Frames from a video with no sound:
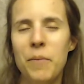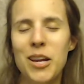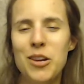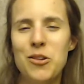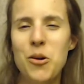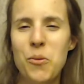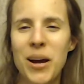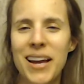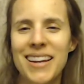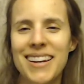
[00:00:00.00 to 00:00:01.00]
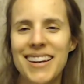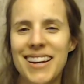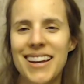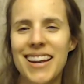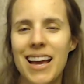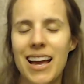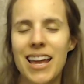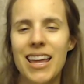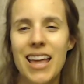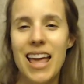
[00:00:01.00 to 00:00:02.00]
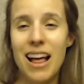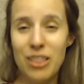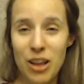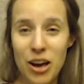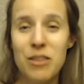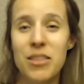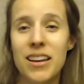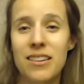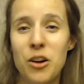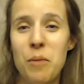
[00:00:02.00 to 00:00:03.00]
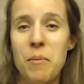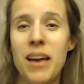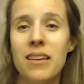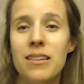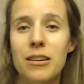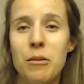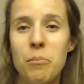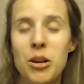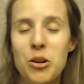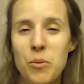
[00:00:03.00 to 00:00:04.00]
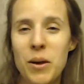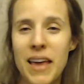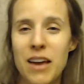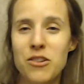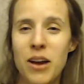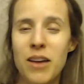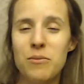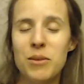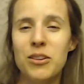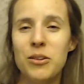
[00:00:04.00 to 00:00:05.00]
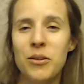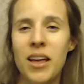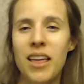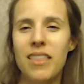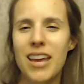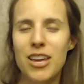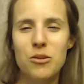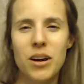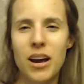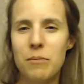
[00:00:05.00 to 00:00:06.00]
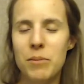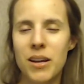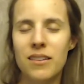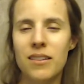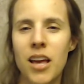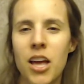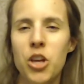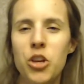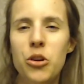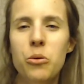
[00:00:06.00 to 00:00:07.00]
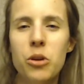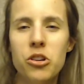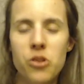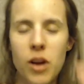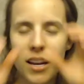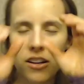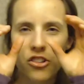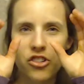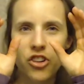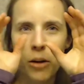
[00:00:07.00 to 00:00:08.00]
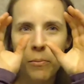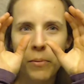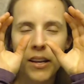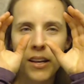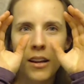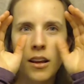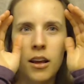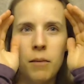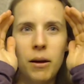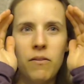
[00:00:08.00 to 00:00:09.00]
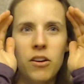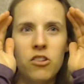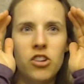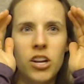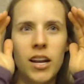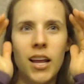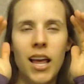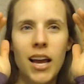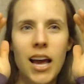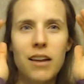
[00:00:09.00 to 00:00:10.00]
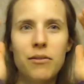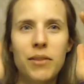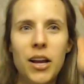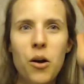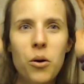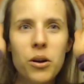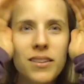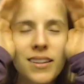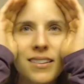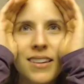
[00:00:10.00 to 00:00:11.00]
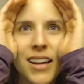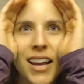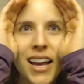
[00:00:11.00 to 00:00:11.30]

But you know what? A lot of things are a mess. But you know what that drives me to? Thank you, God, because you are trying to sharpen my vision. Kind of like horses,